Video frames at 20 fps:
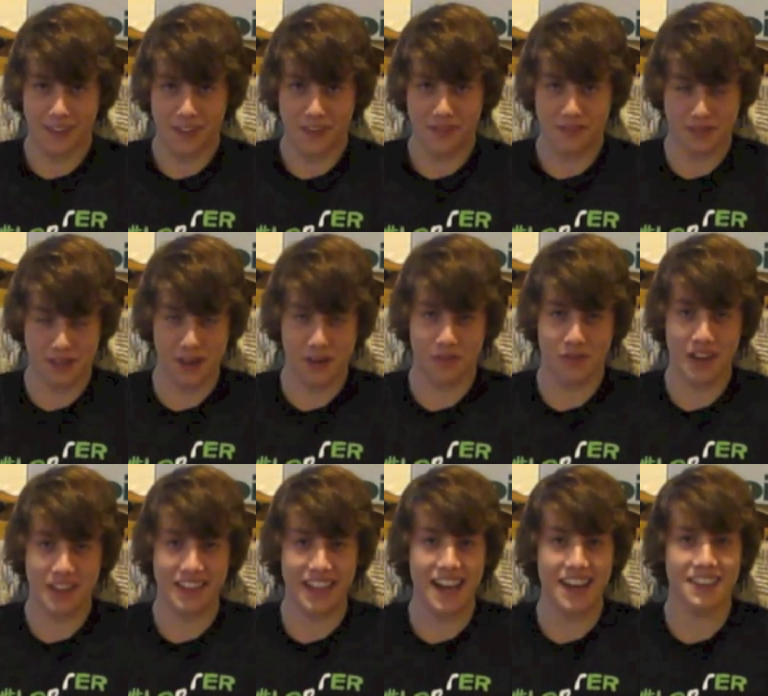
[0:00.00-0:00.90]
For our
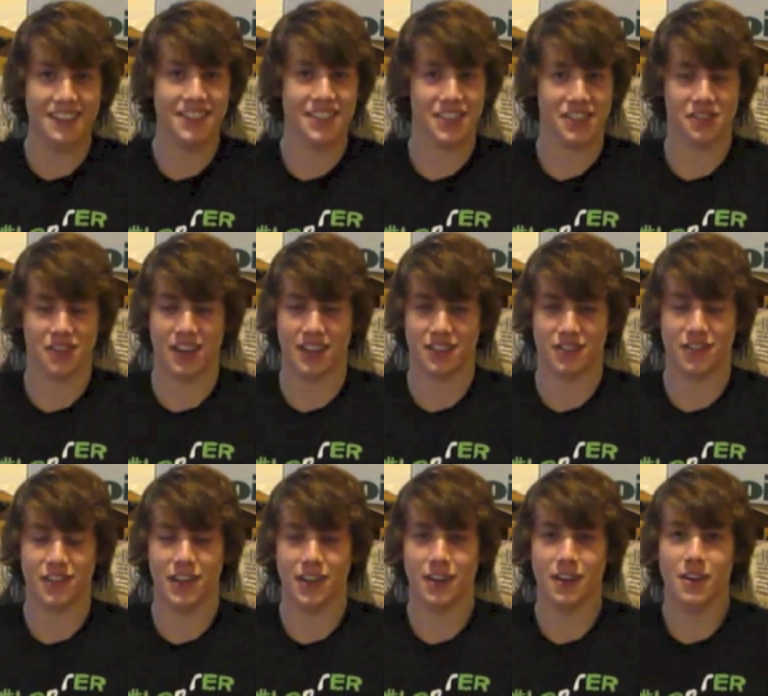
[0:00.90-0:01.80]
fifth energy
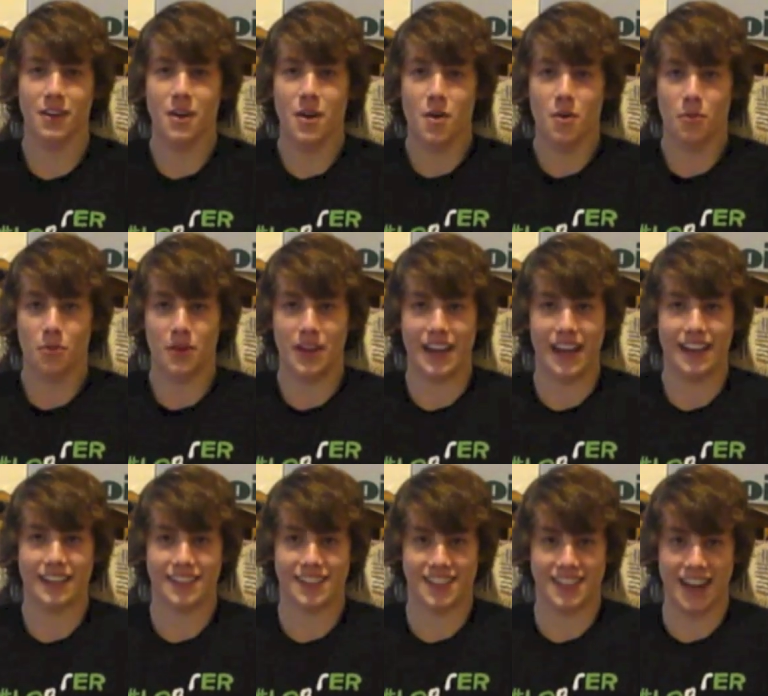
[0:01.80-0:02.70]
transfer, we
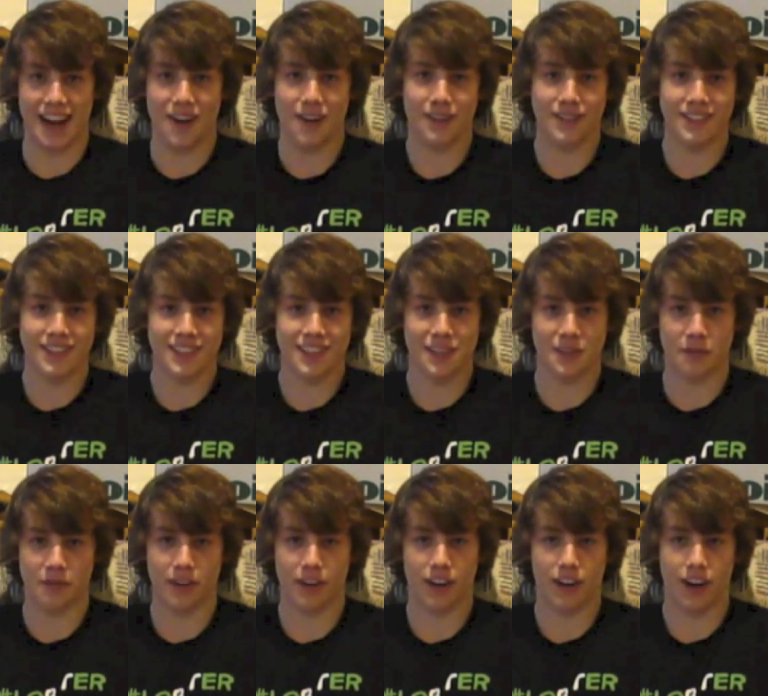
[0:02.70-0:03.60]
had sound
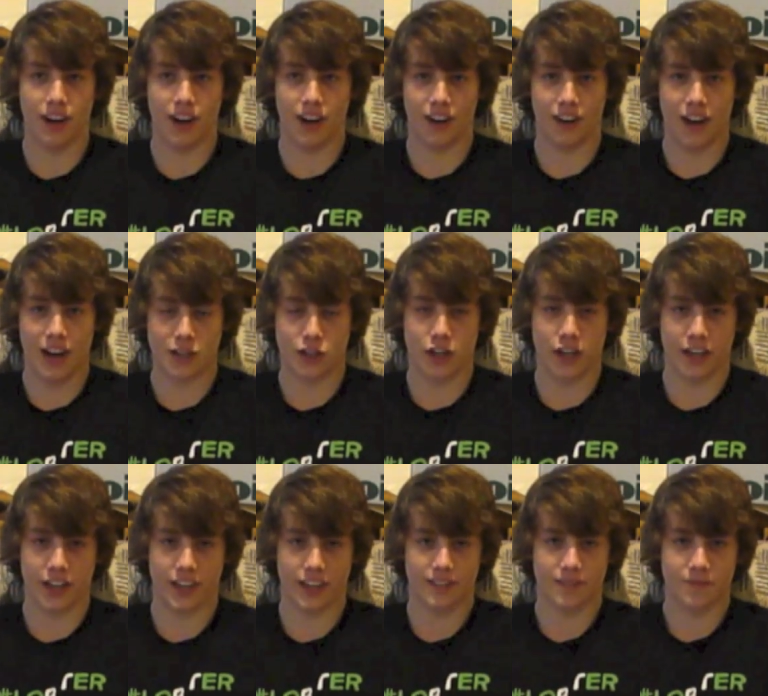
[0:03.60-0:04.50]
to
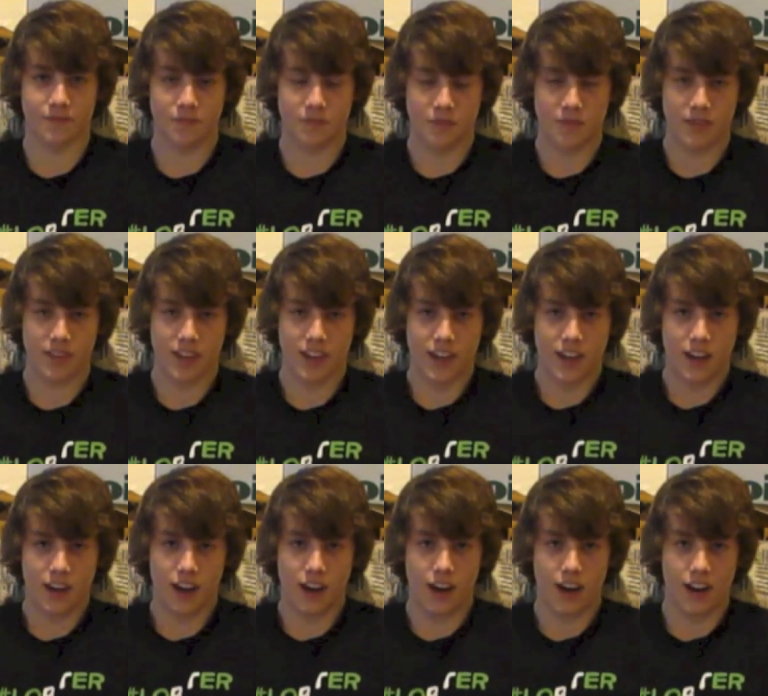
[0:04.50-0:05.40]
electric.
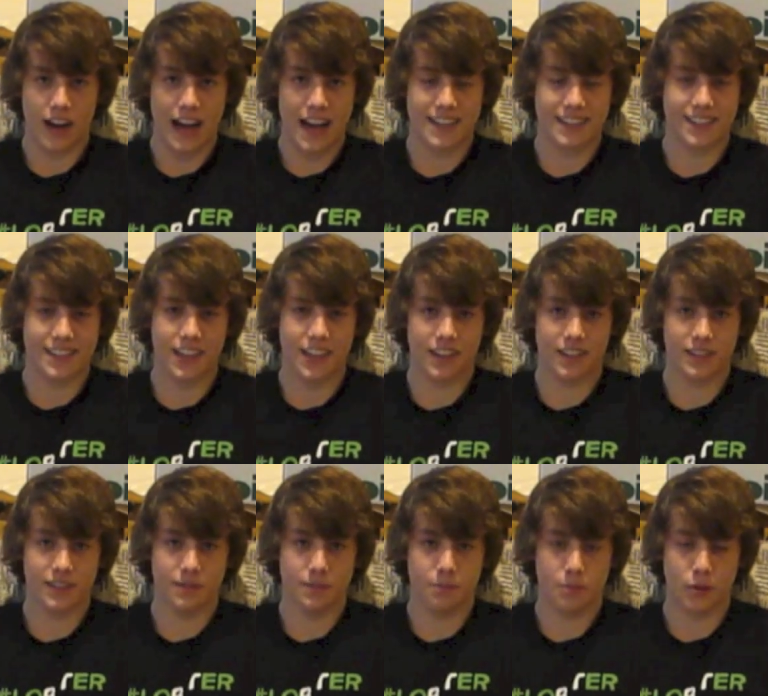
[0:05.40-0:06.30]
As the
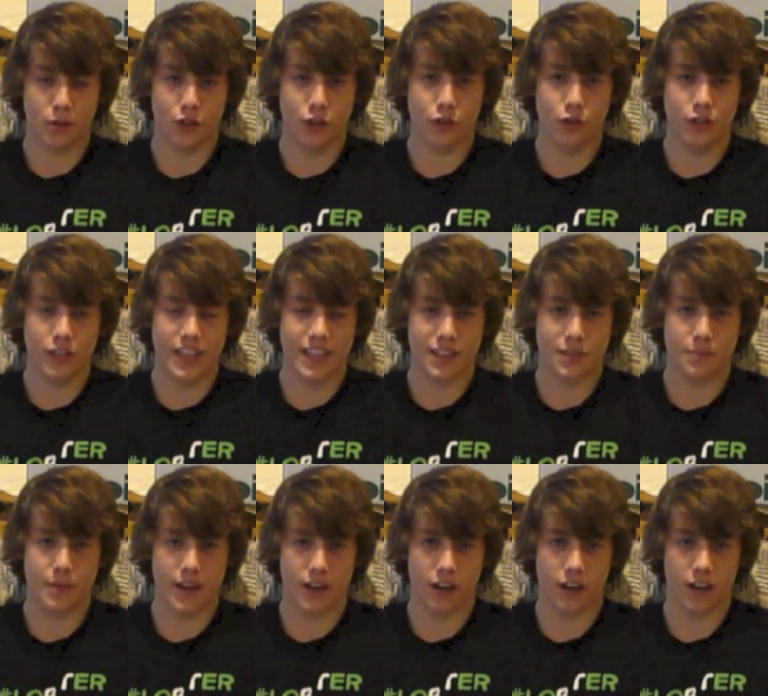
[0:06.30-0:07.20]
balloon gets
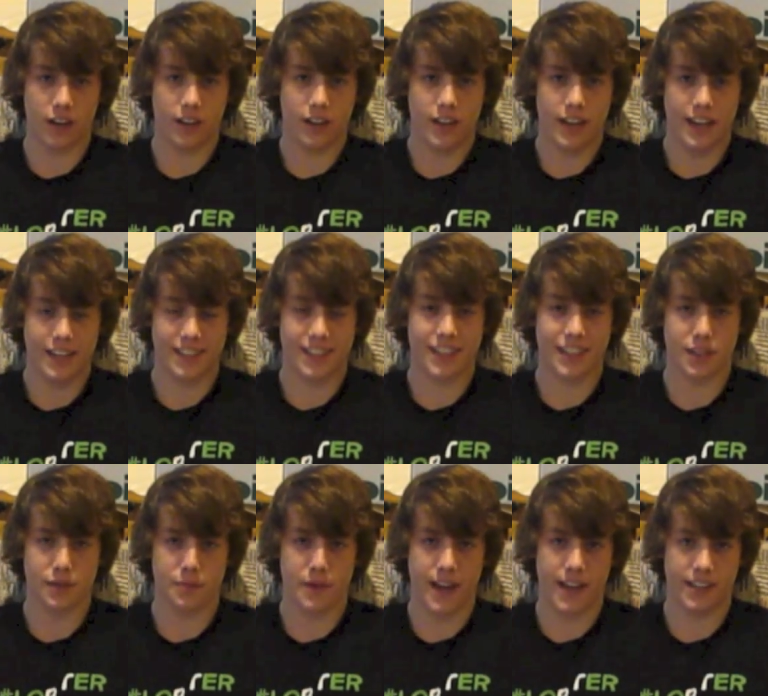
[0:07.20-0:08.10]
bigger, as it
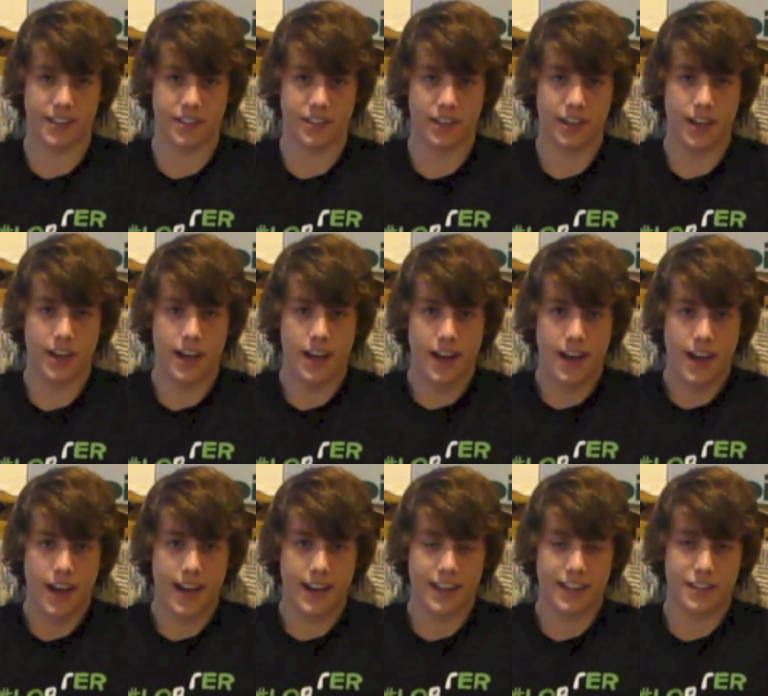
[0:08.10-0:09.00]
expands,
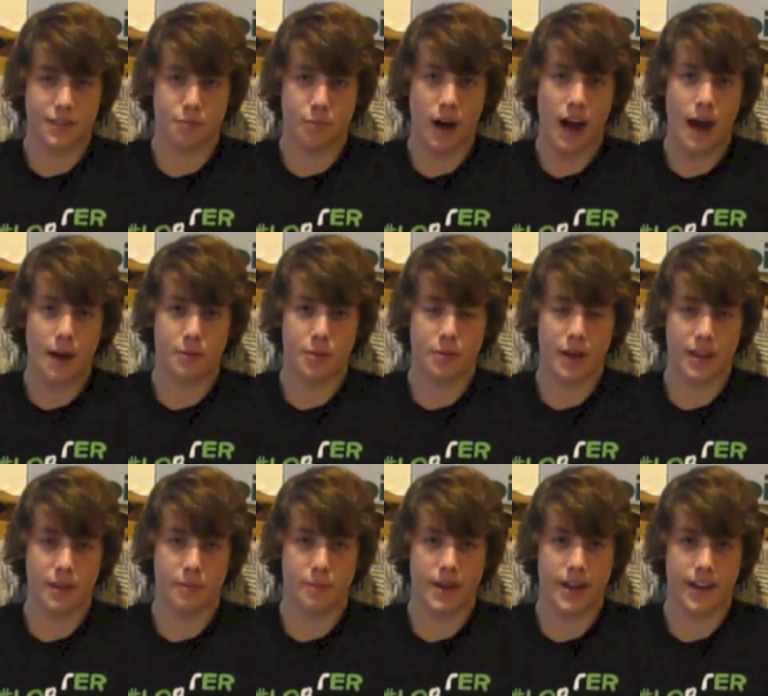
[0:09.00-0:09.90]
it gets popped by
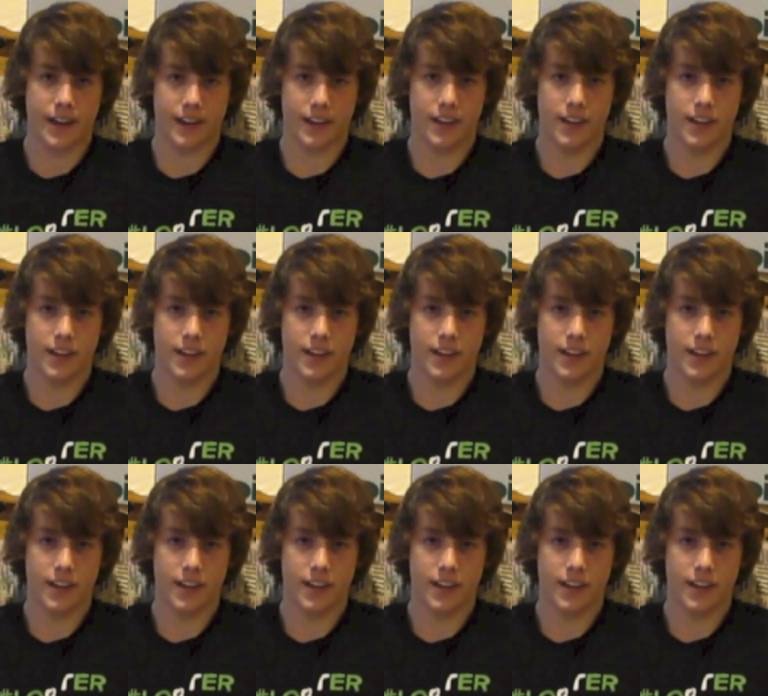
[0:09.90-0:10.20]
the pin.